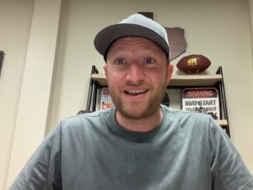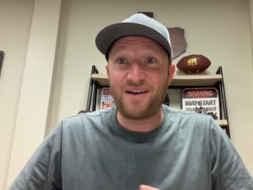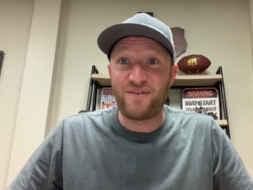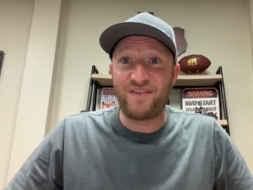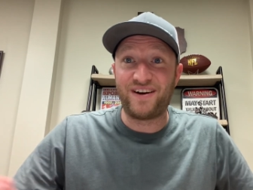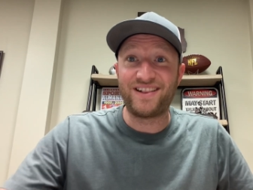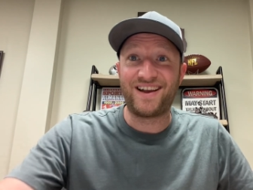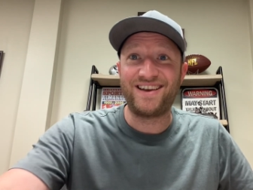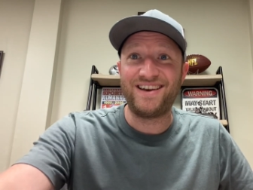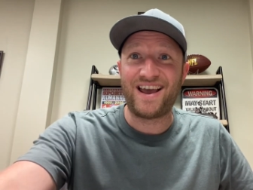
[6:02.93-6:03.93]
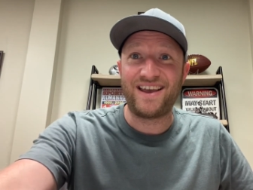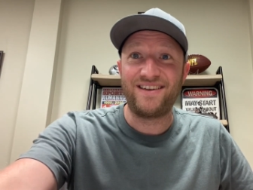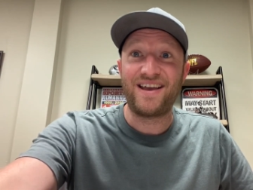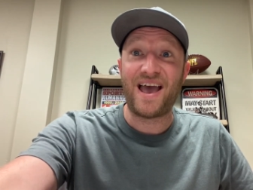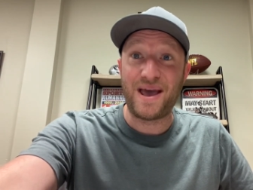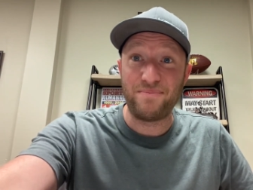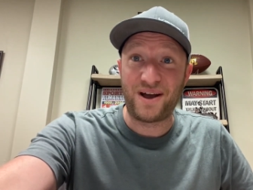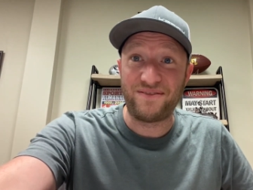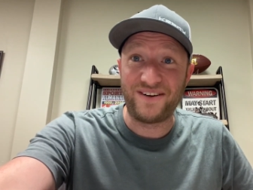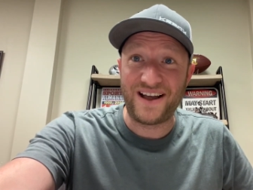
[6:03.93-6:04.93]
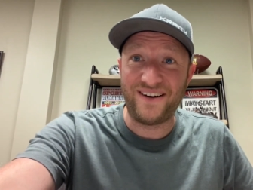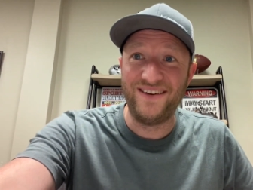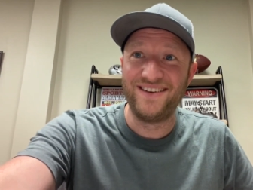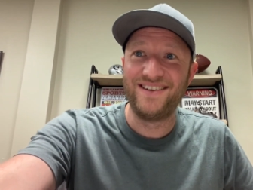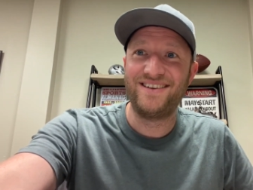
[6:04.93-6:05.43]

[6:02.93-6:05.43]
have a very lucky day and bye for now.